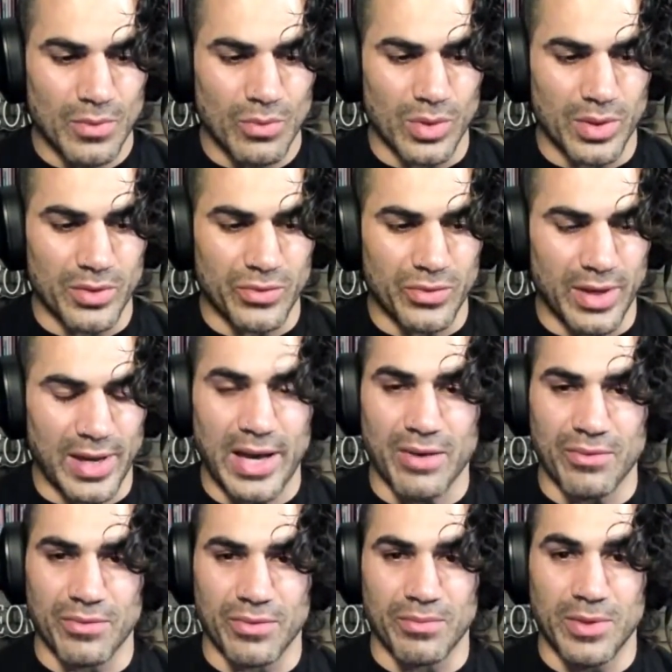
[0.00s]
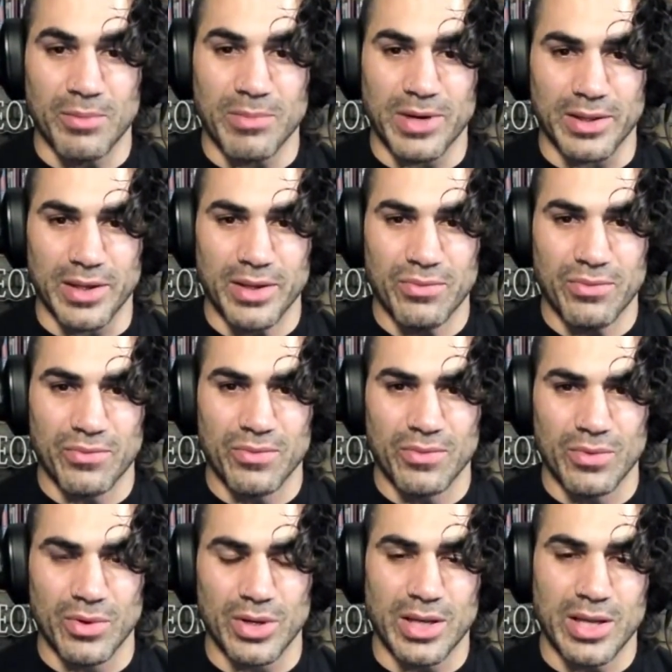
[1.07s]
was to have him in my life
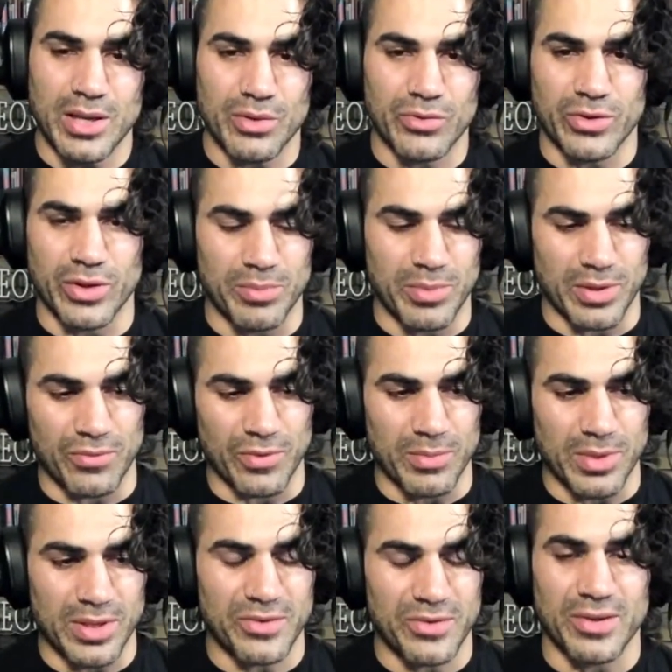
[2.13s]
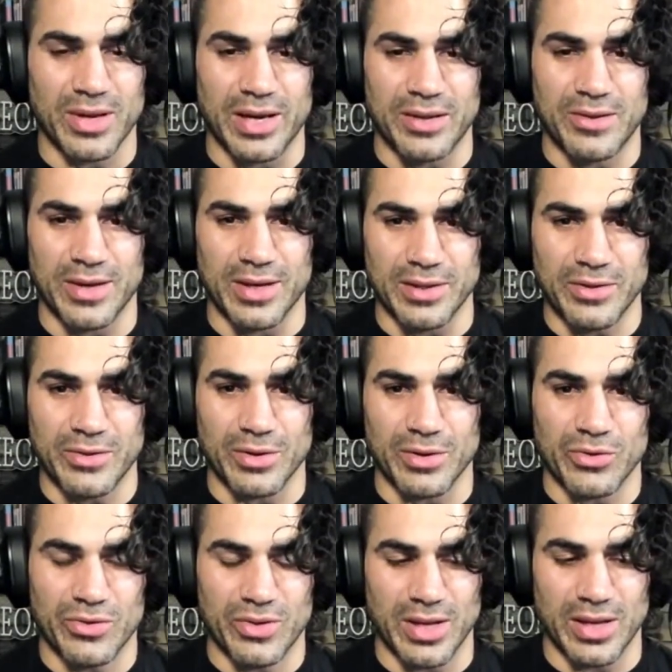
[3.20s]
or to hear something from his side to at least
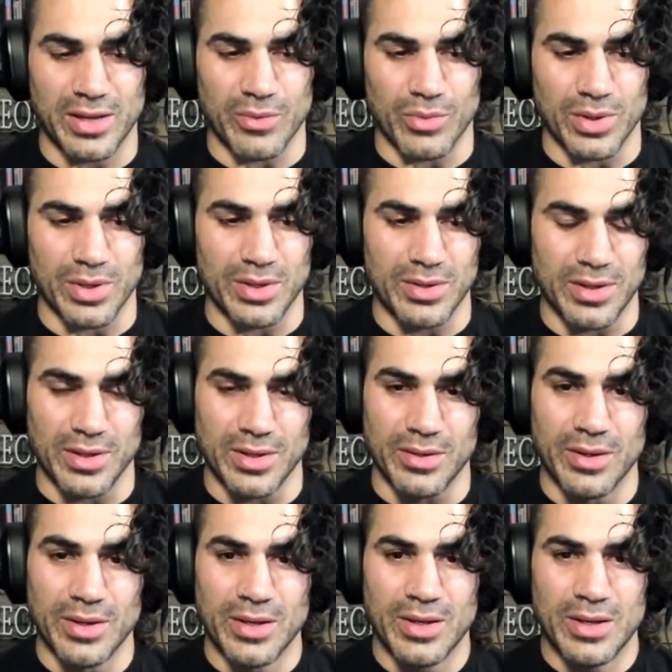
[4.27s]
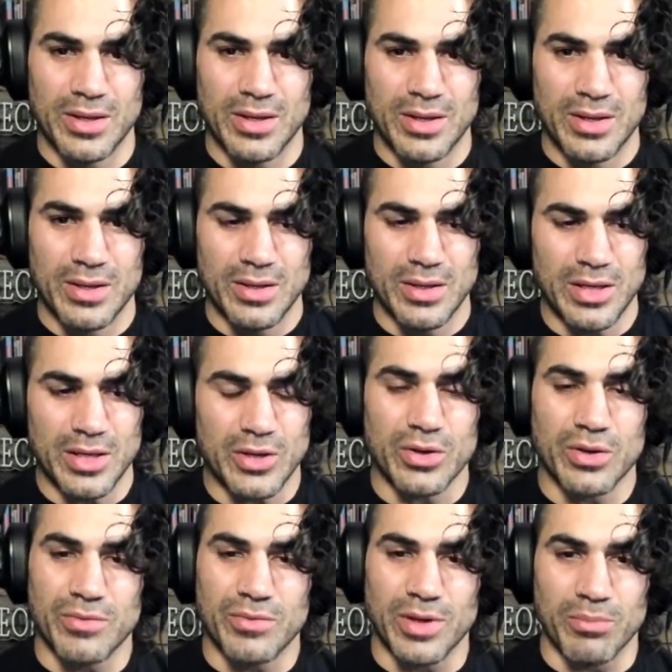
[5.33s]
understand that what he did, he
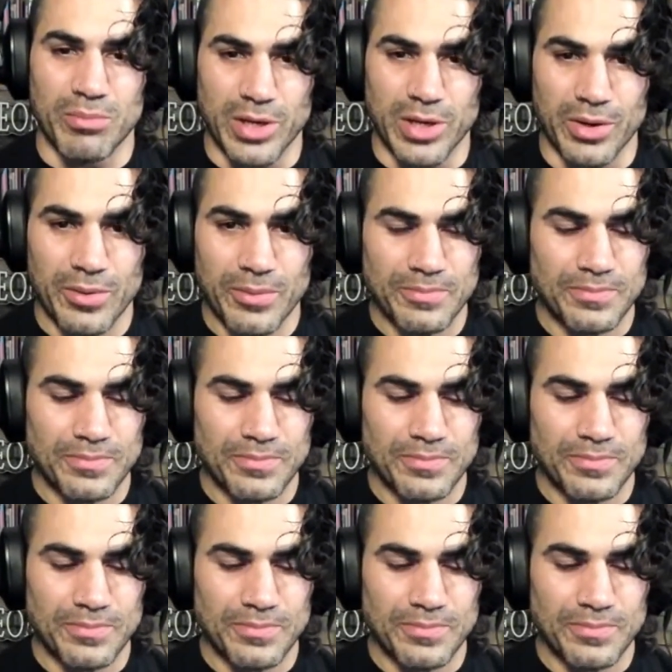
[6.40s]
could have done better.